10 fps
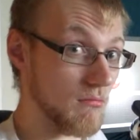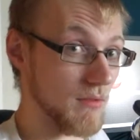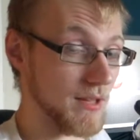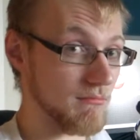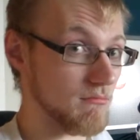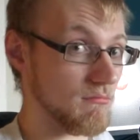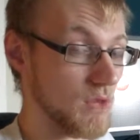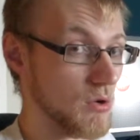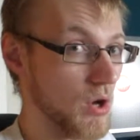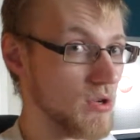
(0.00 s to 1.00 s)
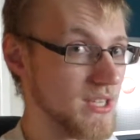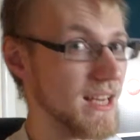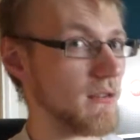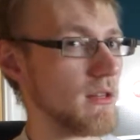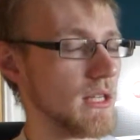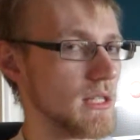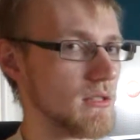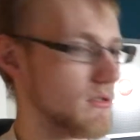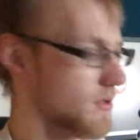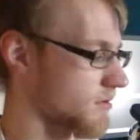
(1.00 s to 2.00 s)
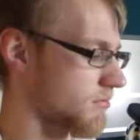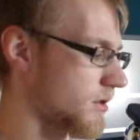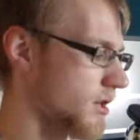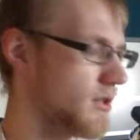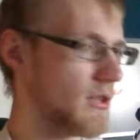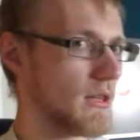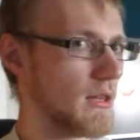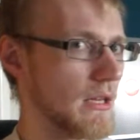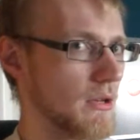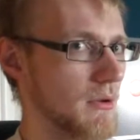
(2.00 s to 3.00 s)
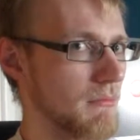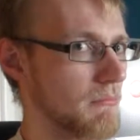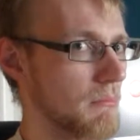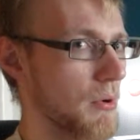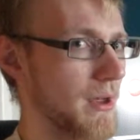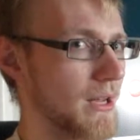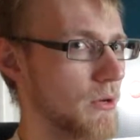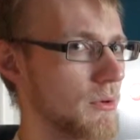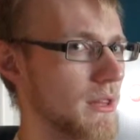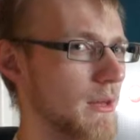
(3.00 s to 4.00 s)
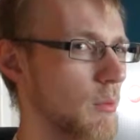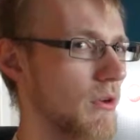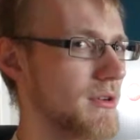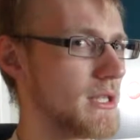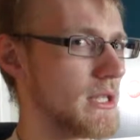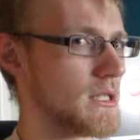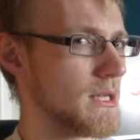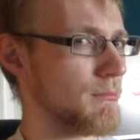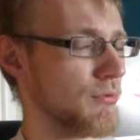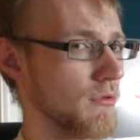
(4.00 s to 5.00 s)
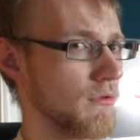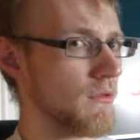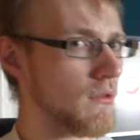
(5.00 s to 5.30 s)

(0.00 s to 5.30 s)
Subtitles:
Like, don't go sitting on these because they don't probably include in their warranty sit-proof.